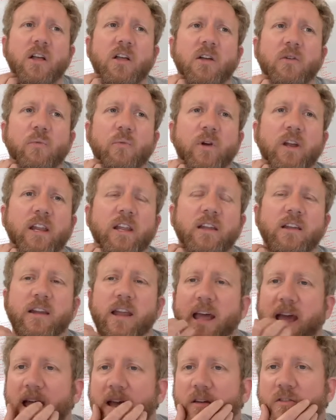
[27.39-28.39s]
We didn't
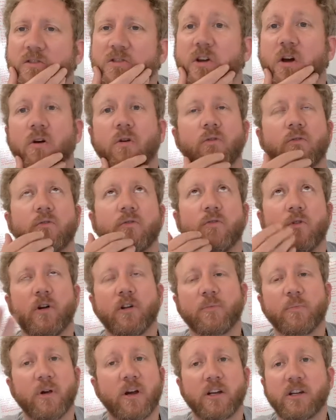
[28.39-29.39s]
have, so
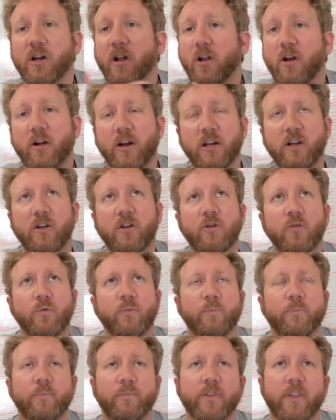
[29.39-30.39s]
fourth period, y'all already
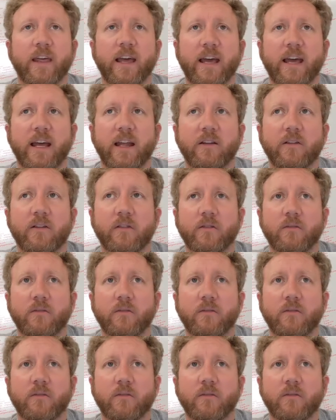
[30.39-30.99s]
knew that